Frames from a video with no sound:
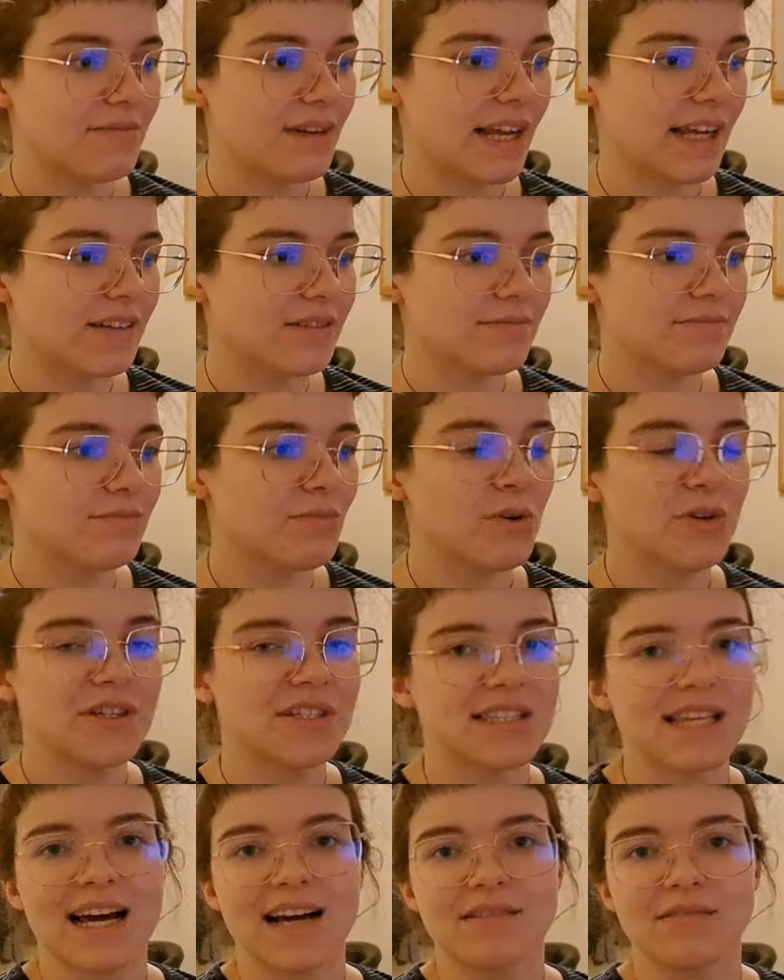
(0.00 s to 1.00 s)
Like, what does
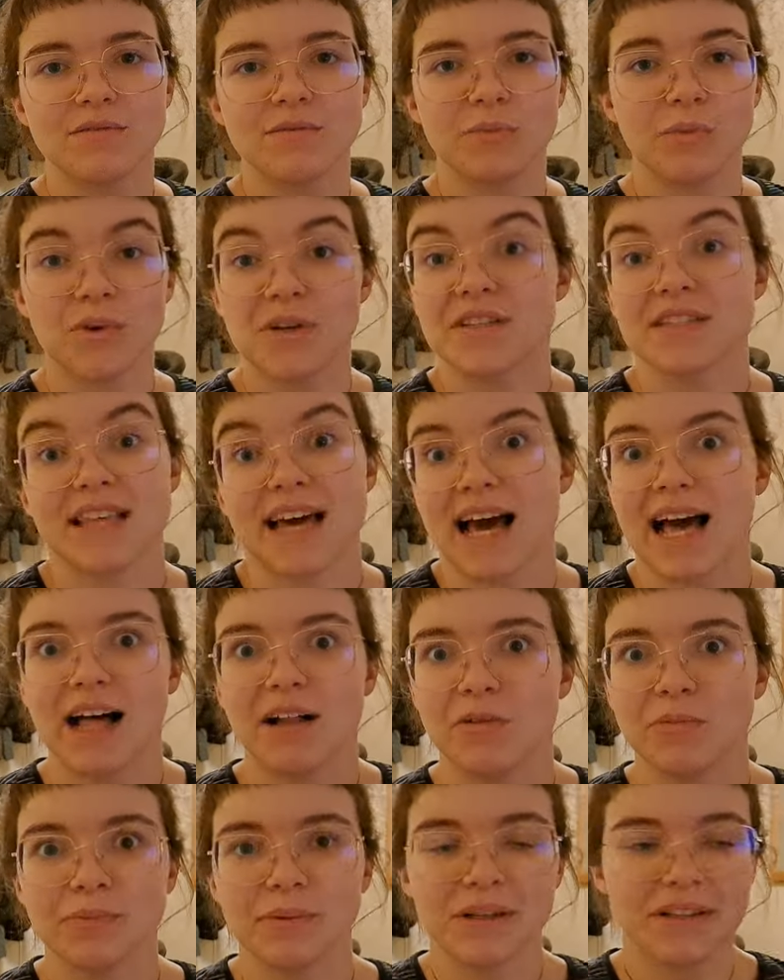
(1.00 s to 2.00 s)
that
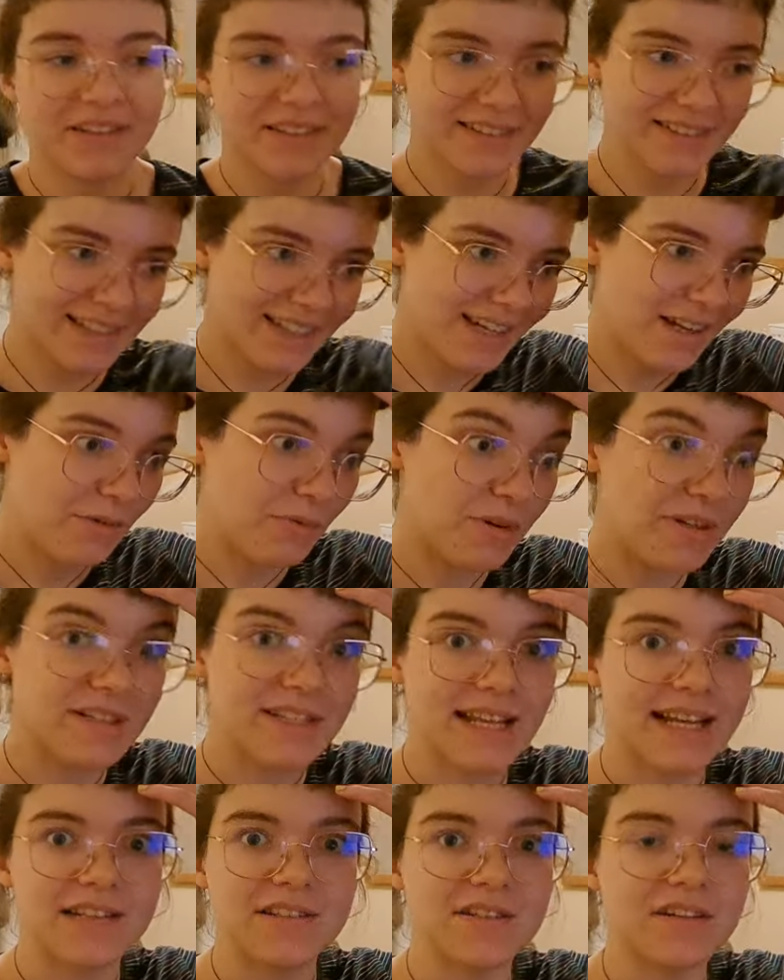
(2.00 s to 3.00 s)
help? What does
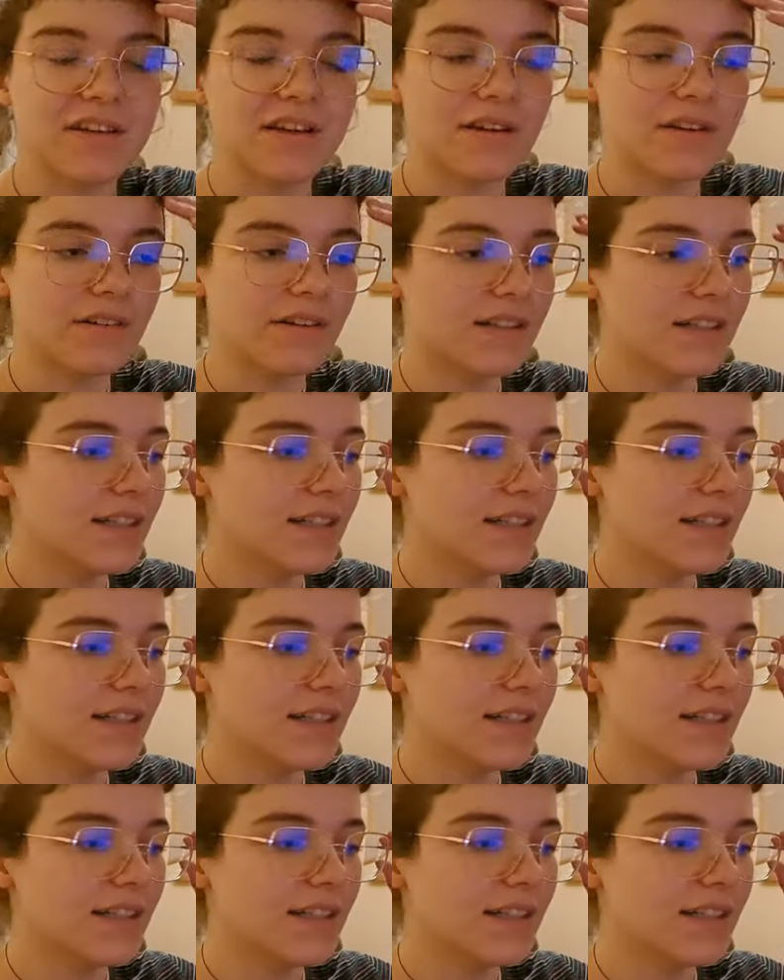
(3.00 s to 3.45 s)
that do?